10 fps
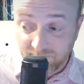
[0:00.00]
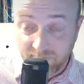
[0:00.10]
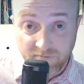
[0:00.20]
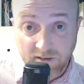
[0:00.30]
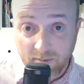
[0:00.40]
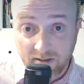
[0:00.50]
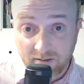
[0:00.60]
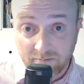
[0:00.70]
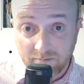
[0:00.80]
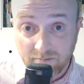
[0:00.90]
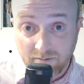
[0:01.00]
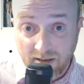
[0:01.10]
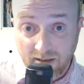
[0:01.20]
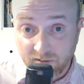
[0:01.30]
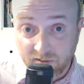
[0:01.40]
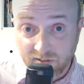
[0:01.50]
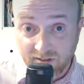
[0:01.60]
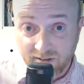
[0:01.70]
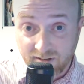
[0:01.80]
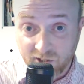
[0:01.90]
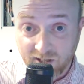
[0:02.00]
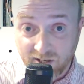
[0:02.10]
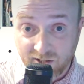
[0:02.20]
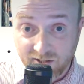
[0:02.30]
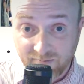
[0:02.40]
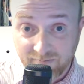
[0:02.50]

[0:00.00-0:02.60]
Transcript: female elders in our church.